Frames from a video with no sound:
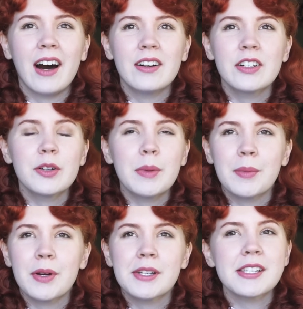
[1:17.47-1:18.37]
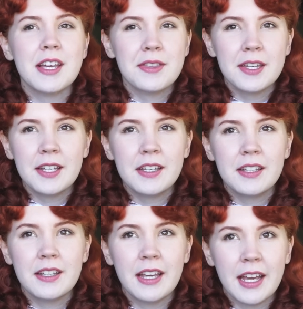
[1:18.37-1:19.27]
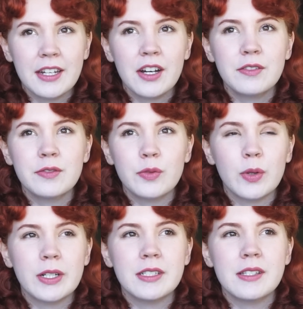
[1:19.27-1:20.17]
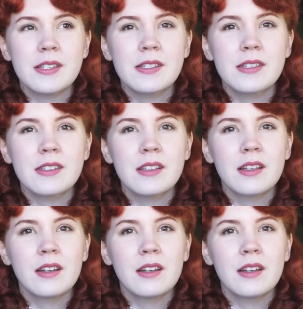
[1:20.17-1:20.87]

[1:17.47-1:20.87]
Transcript: All I remember is I think Gandalf was